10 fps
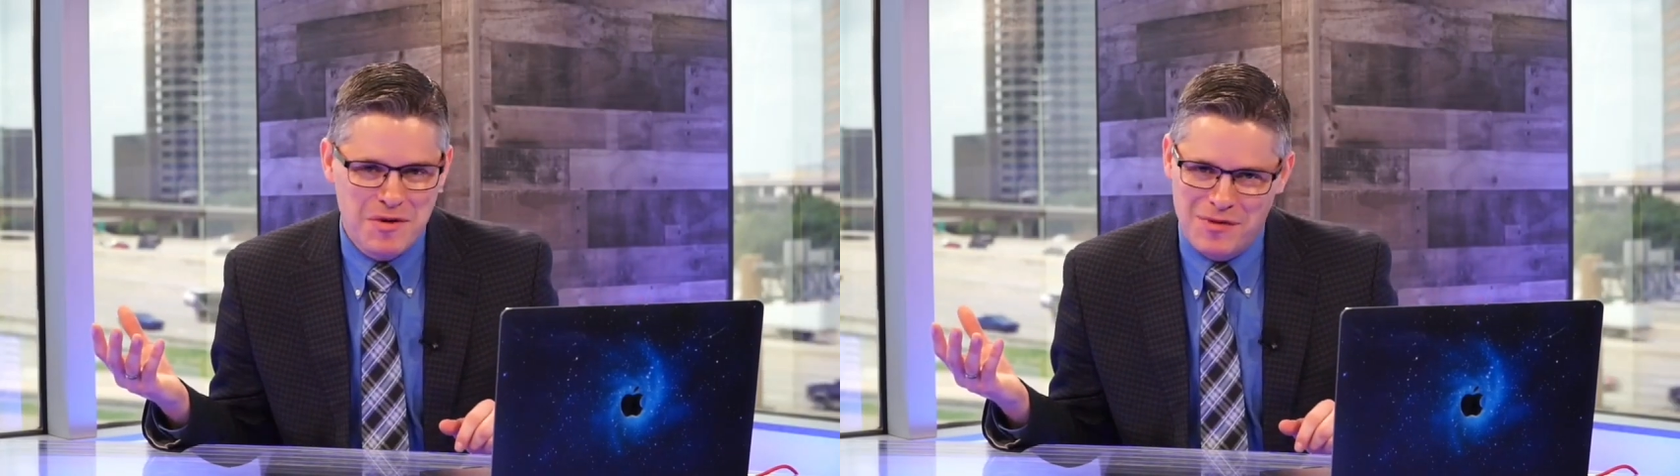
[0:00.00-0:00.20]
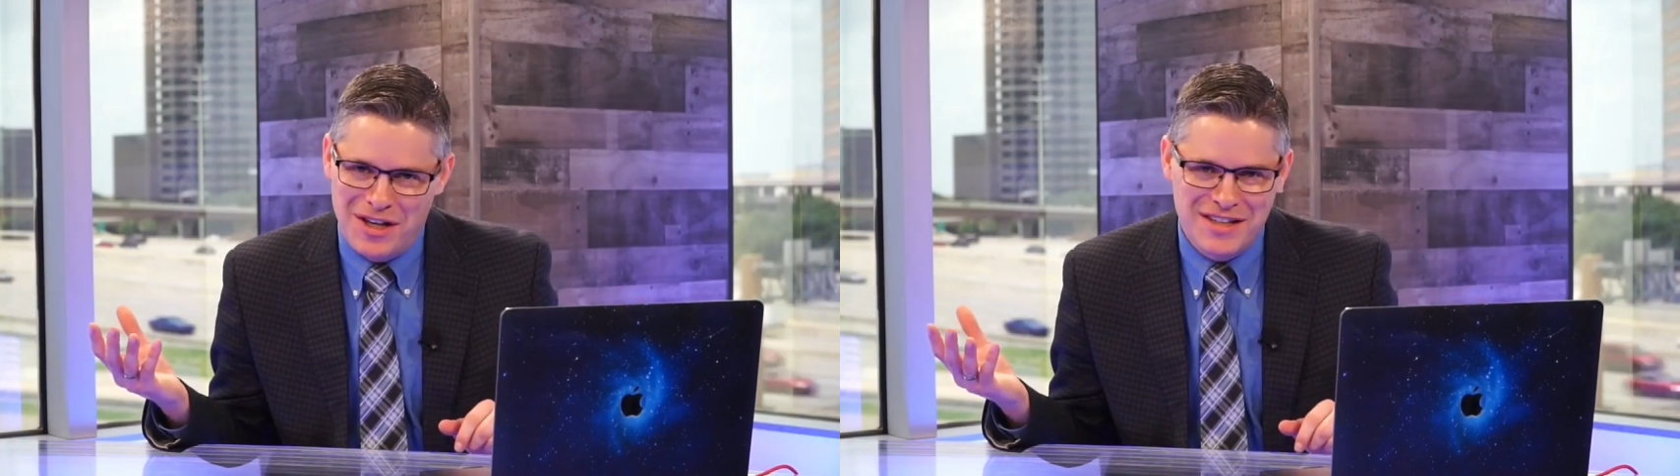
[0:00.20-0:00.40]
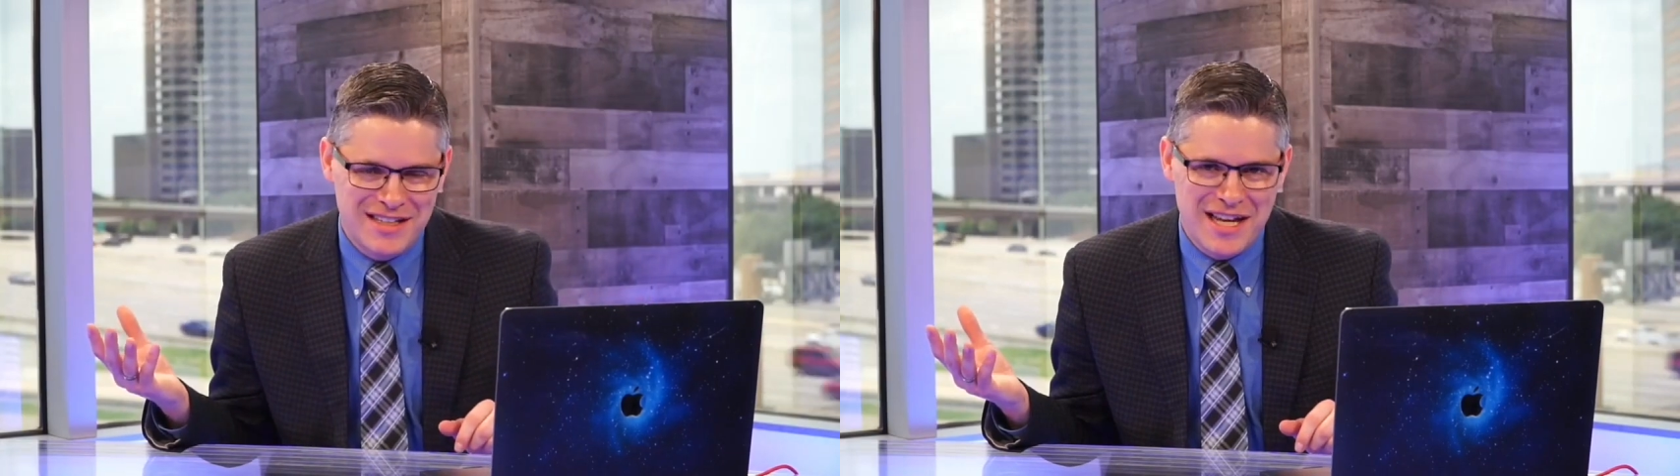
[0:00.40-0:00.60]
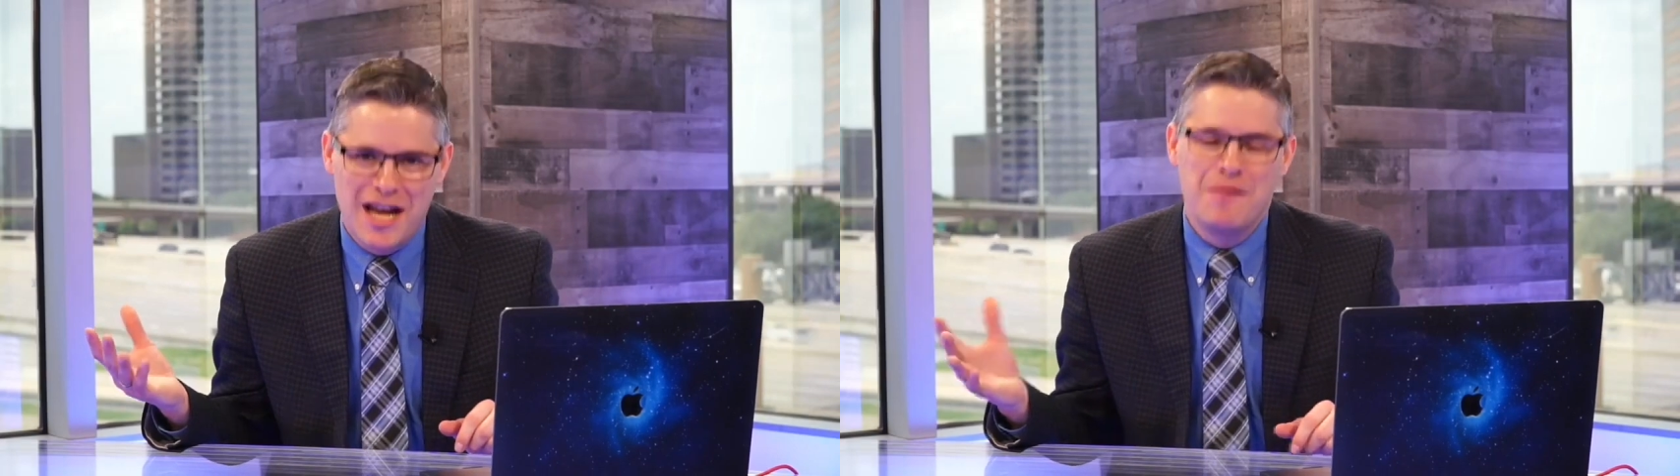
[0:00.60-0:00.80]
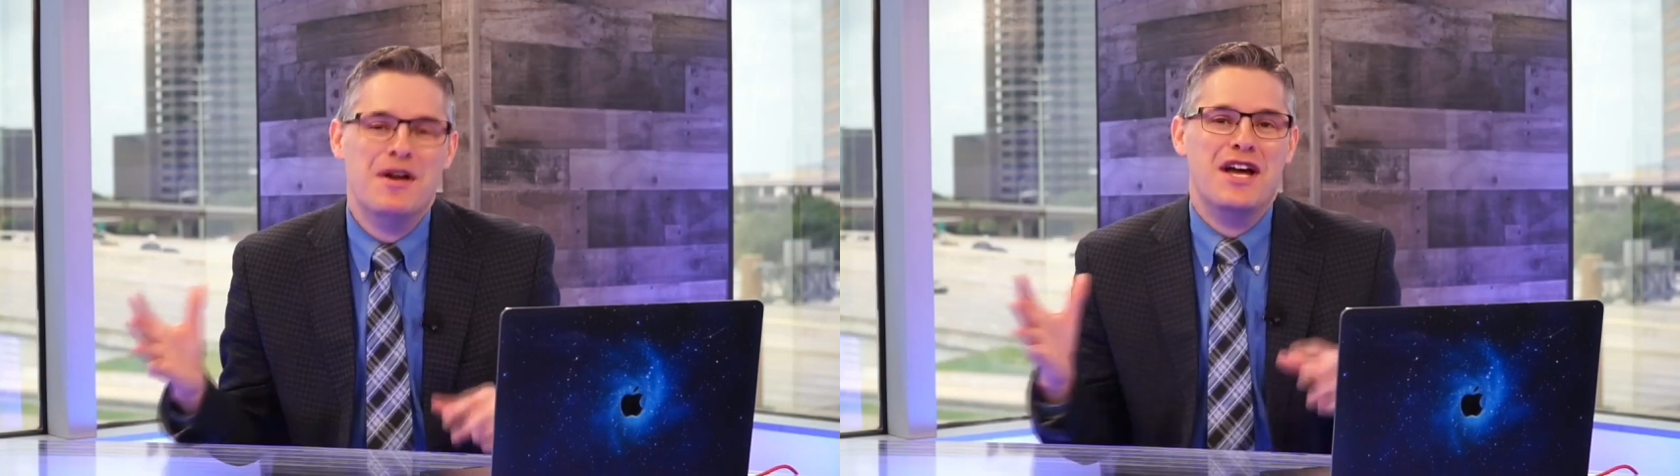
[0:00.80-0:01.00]
people all the
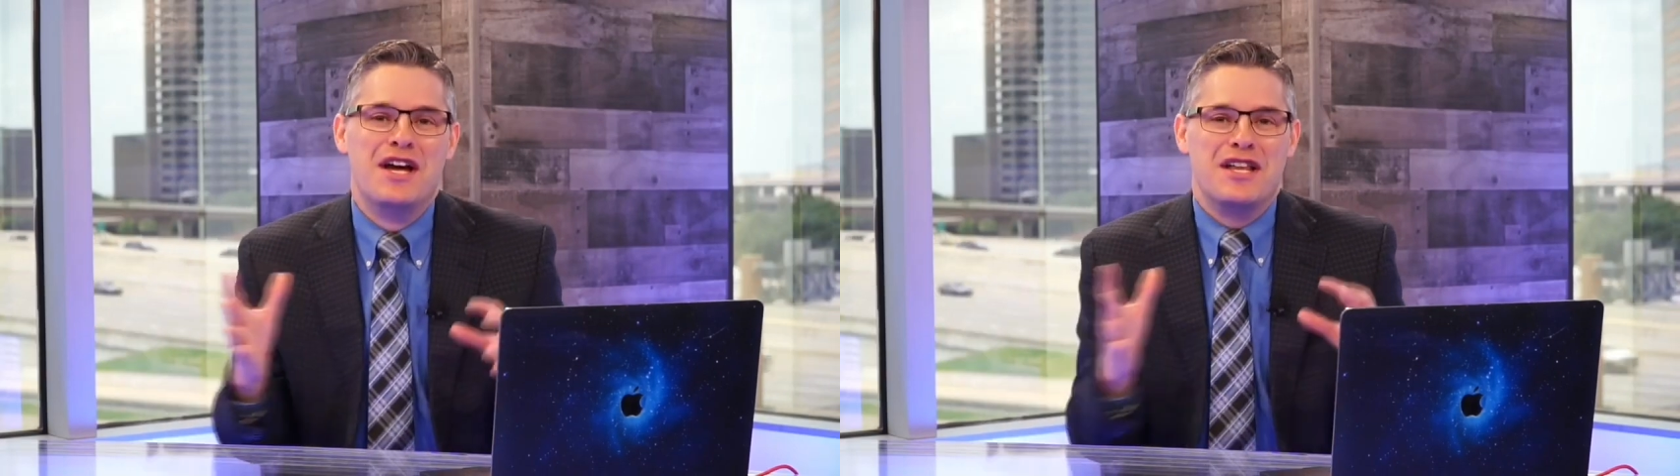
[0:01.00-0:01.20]
time,